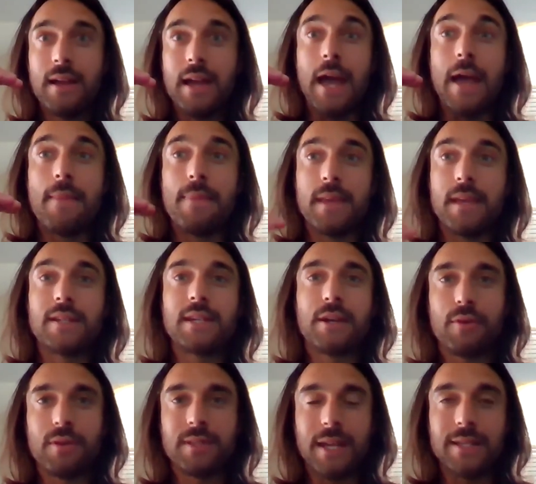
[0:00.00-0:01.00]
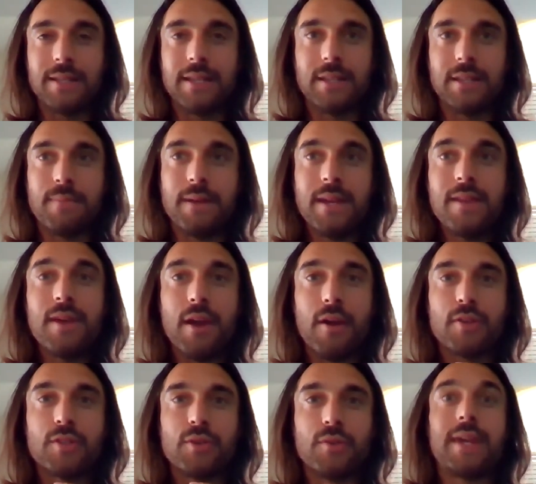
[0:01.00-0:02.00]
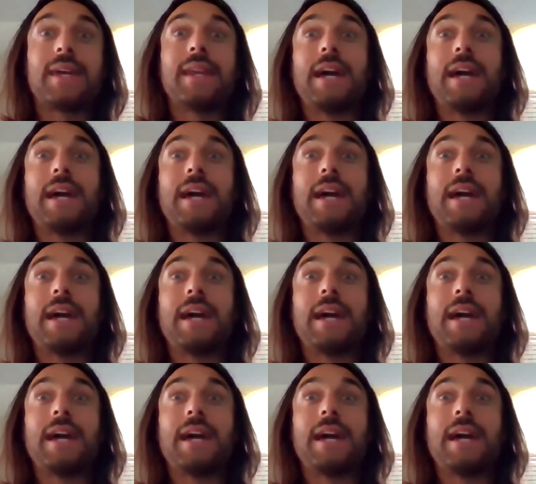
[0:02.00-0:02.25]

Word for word: and the enterocytes need to be there so they can